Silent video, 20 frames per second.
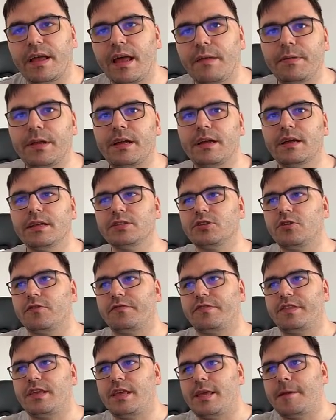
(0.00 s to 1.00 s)
And because
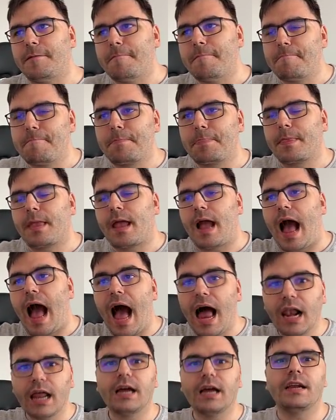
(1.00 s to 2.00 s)
of the
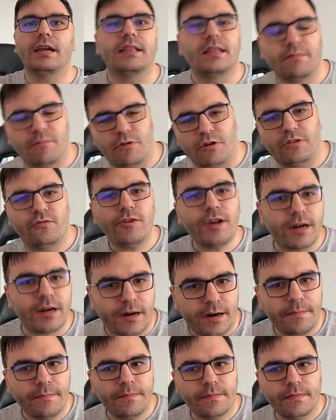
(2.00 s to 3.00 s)
algorithm on Twitter,